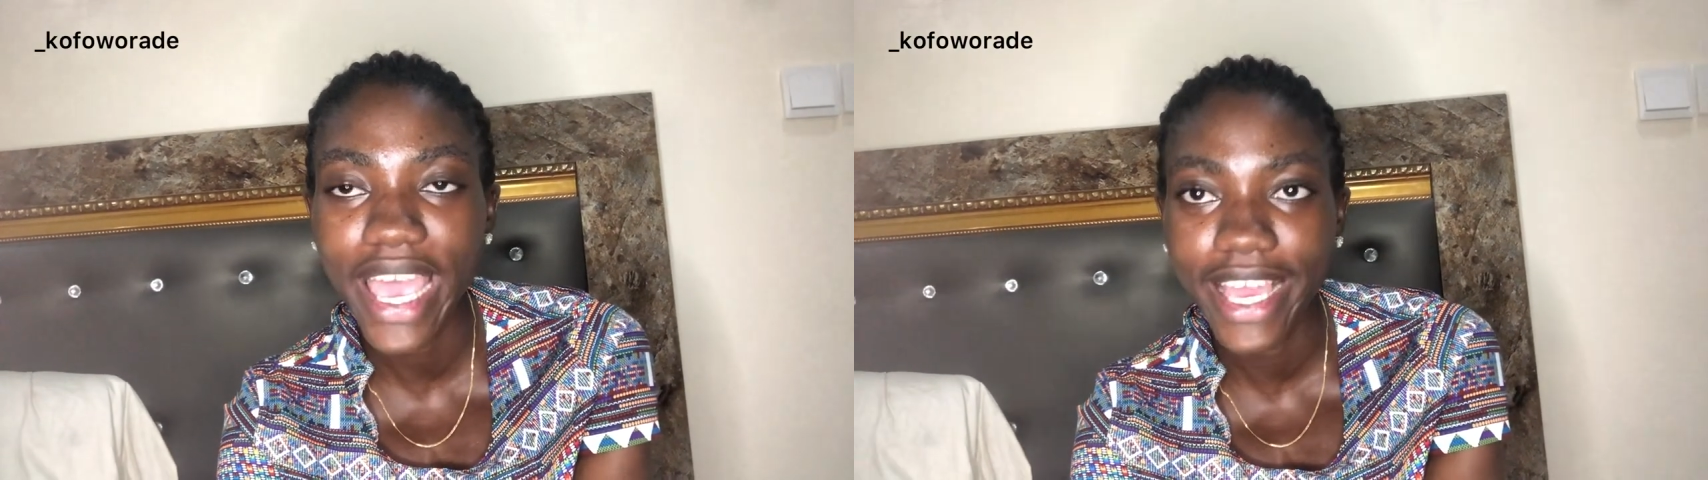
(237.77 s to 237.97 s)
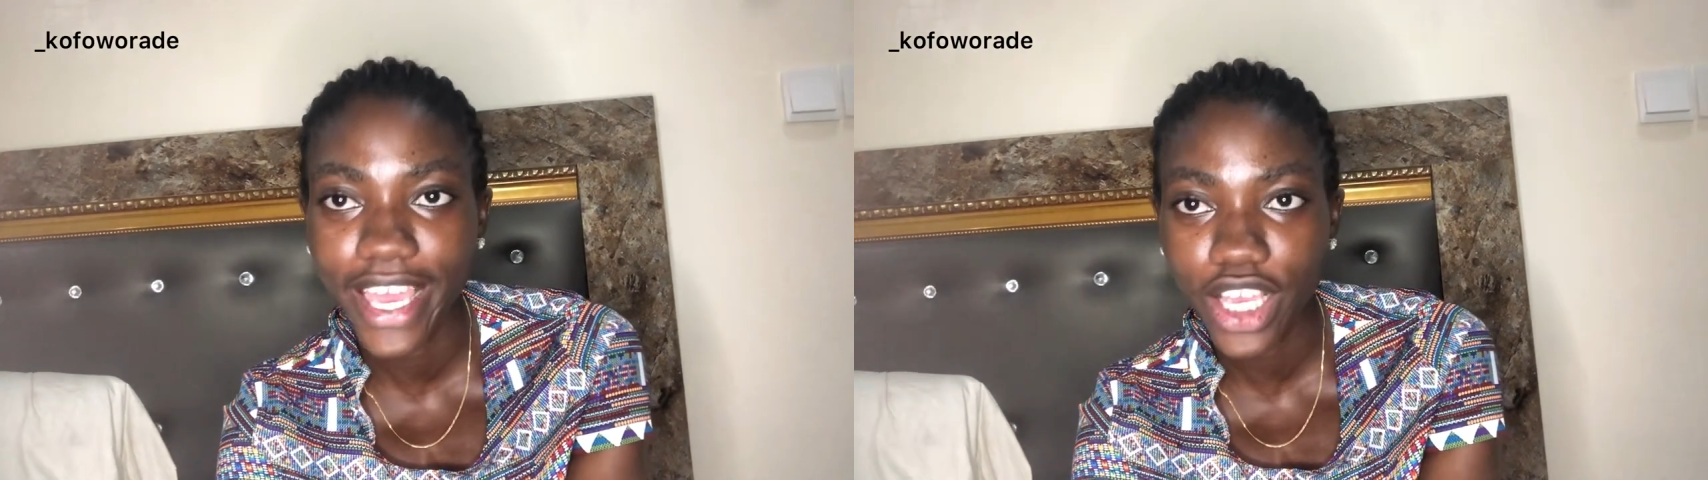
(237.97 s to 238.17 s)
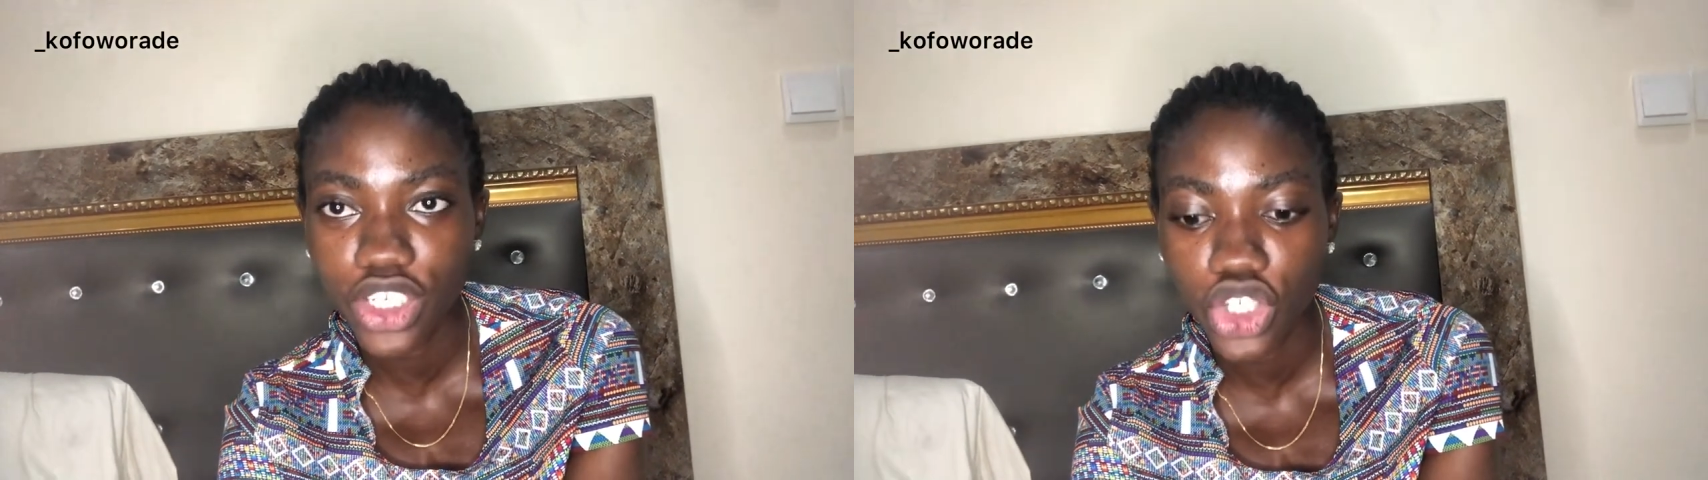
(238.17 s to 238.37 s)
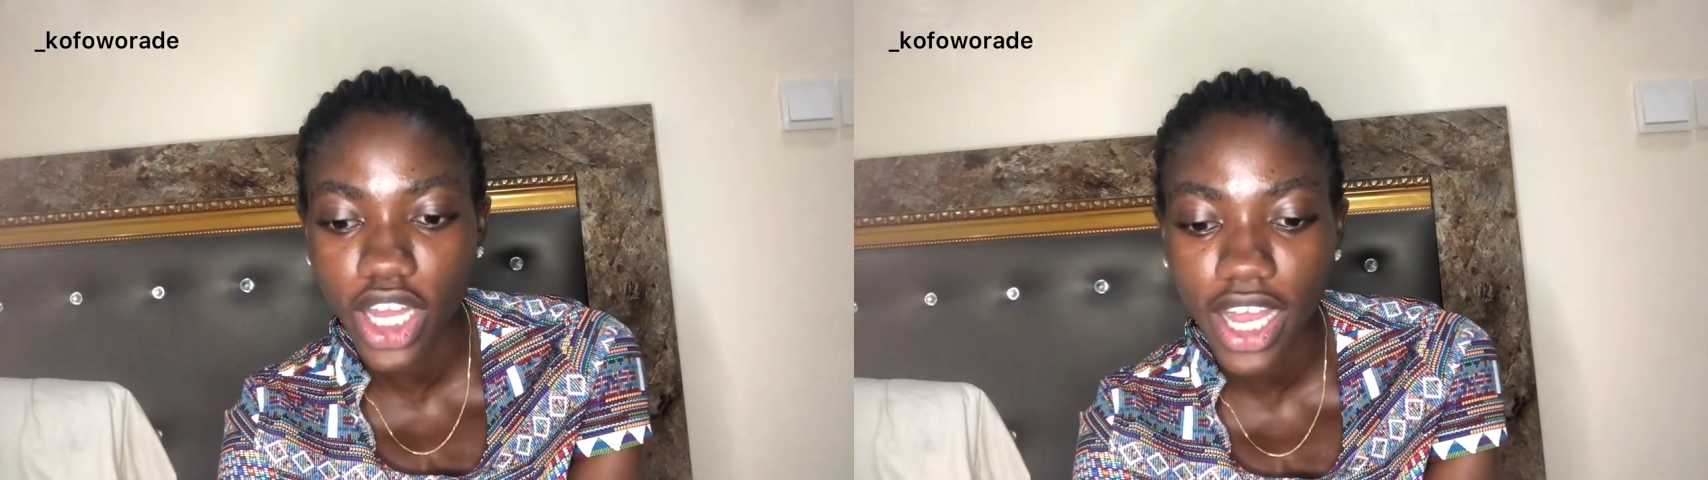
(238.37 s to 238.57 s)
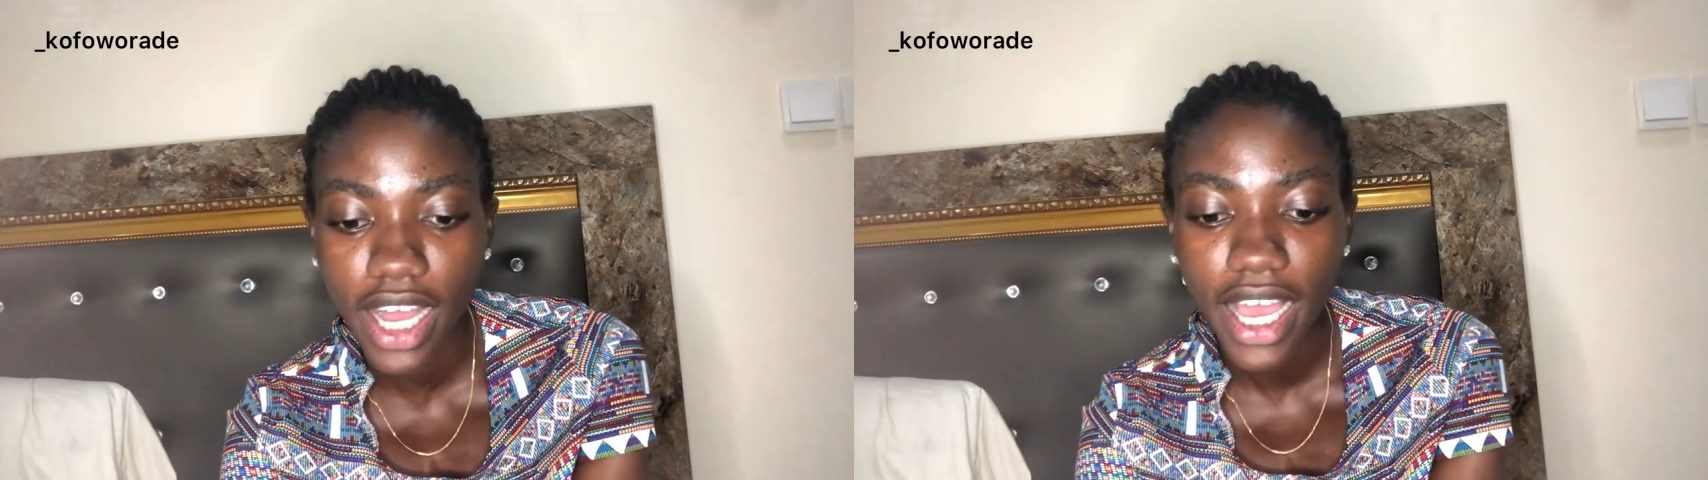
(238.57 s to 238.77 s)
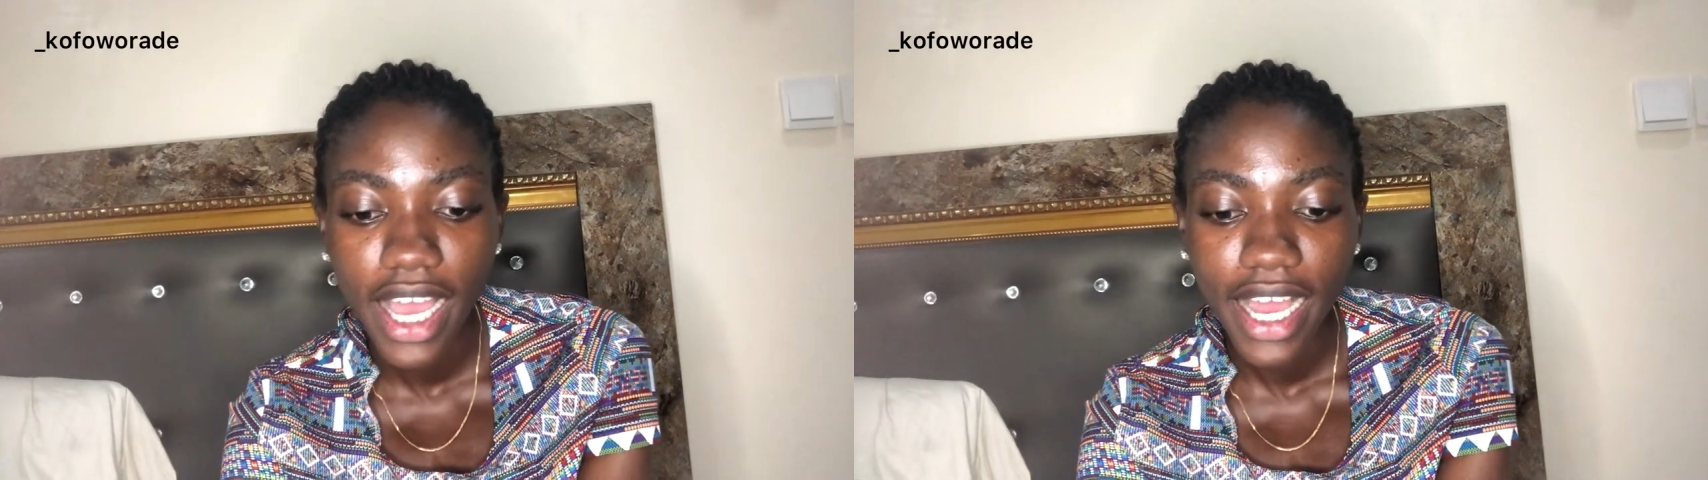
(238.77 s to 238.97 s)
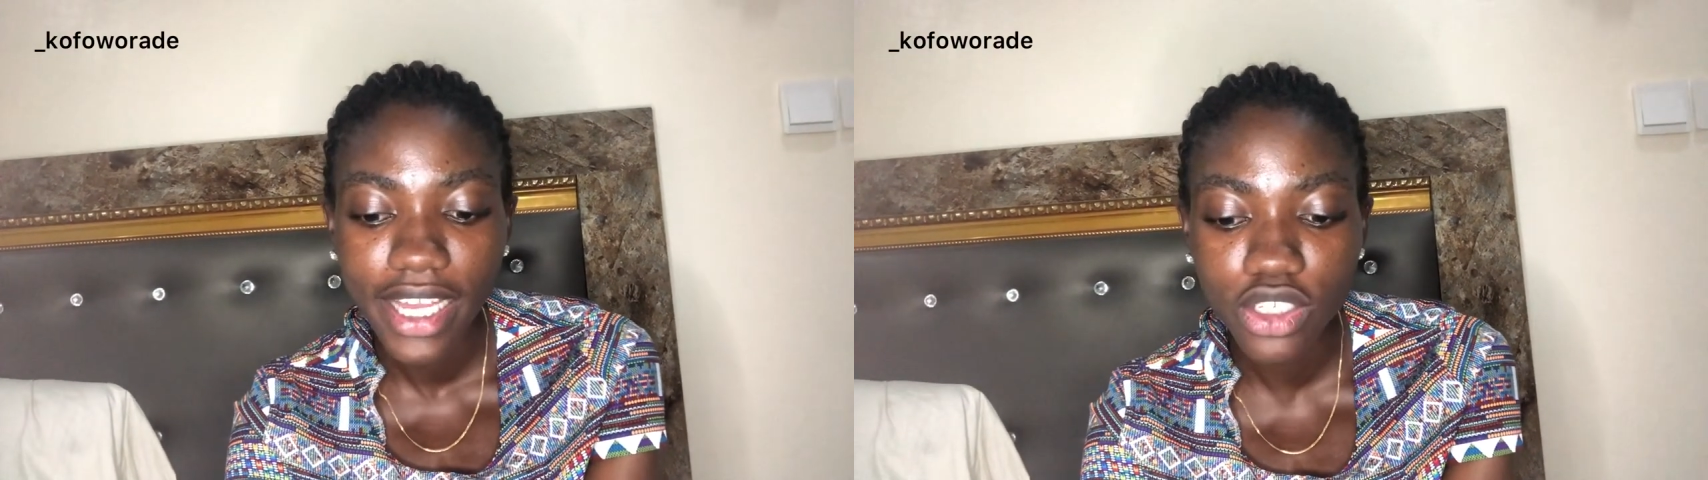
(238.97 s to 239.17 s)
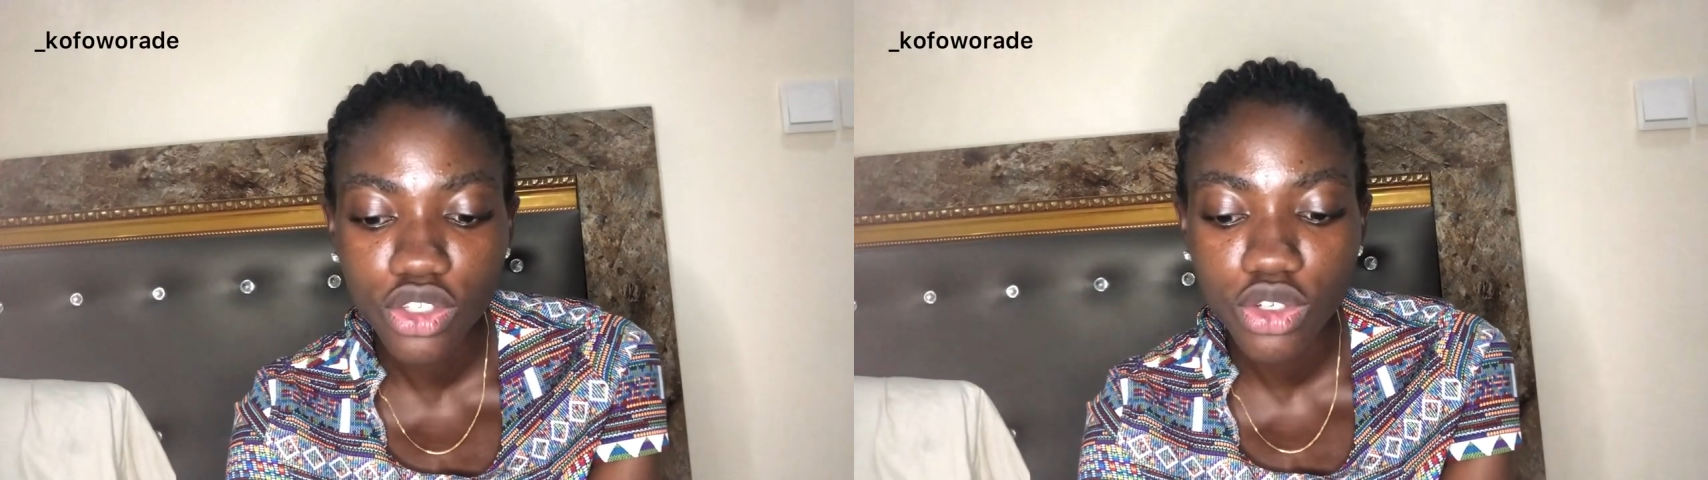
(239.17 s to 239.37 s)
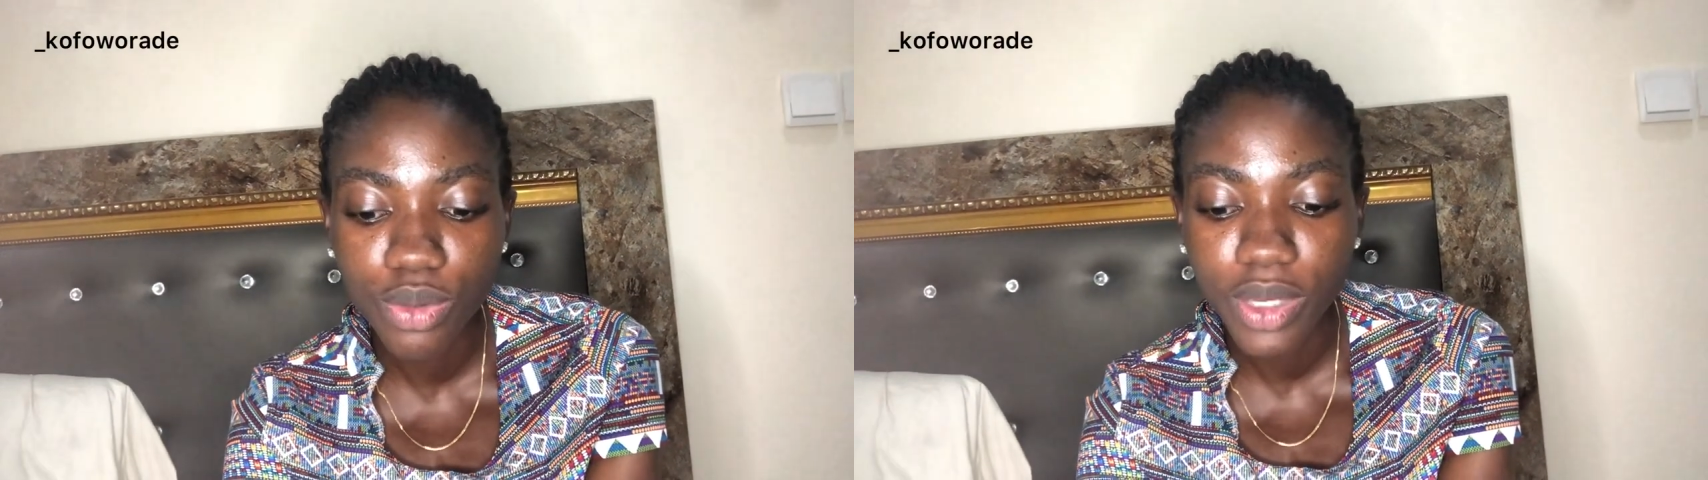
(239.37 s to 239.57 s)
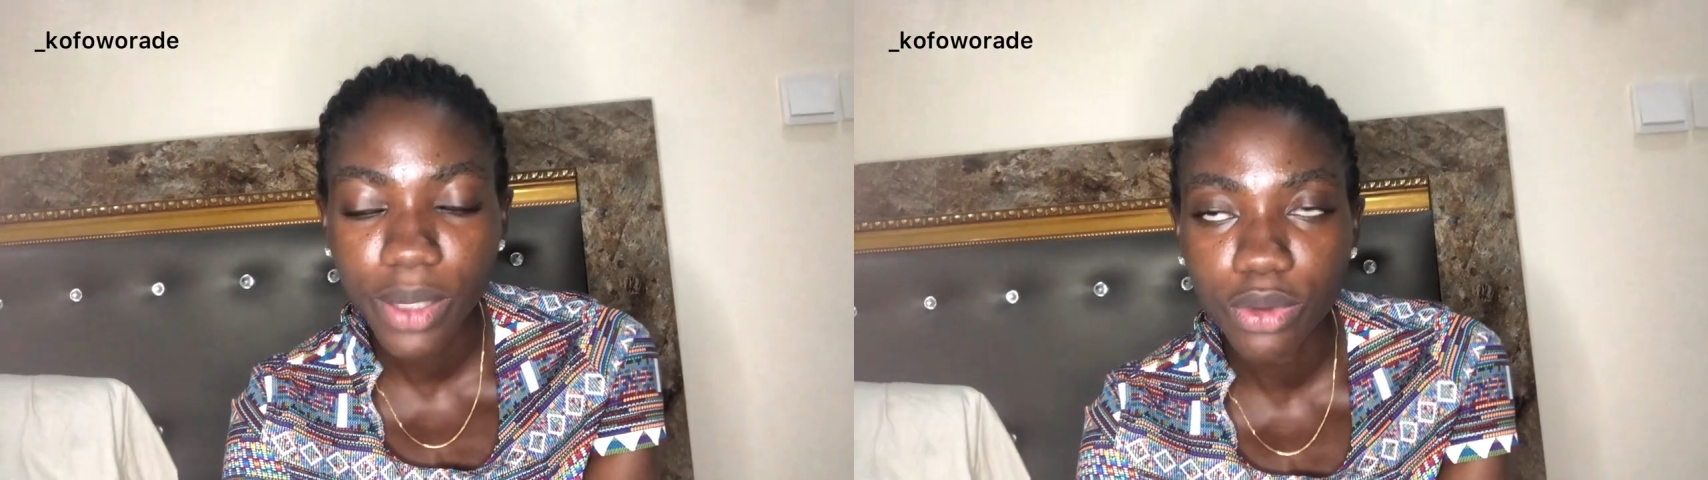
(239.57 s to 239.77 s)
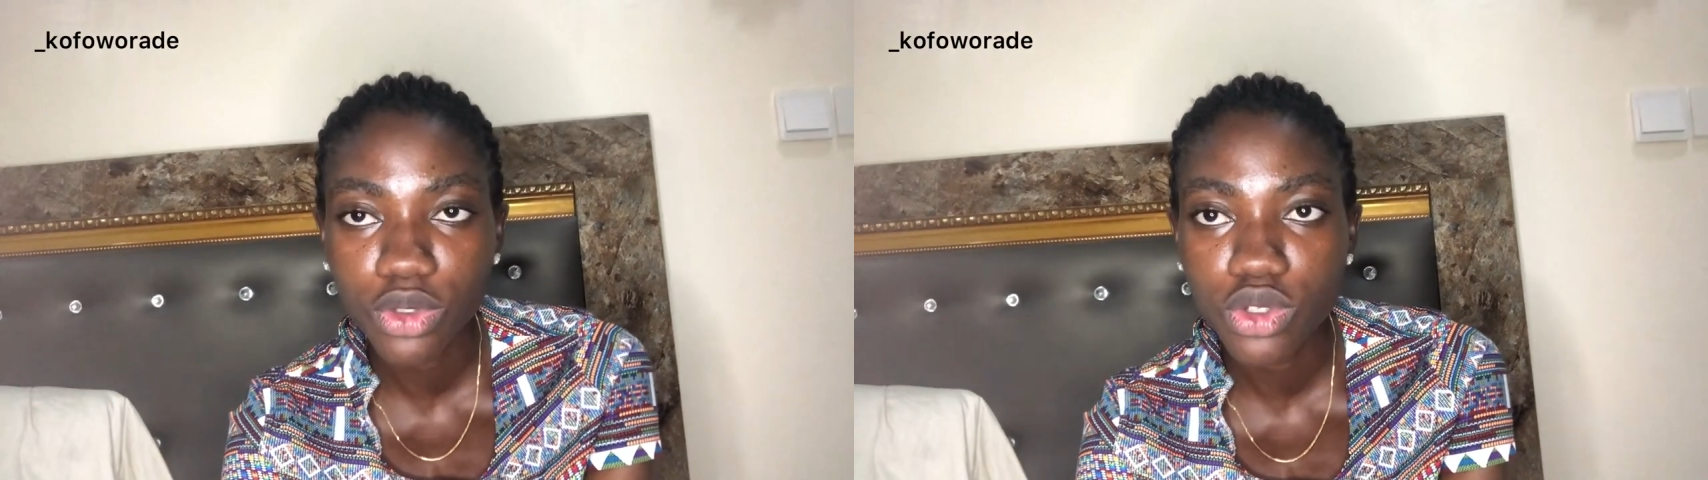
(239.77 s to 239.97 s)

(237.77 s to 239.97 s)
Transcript: engage her. I need to be able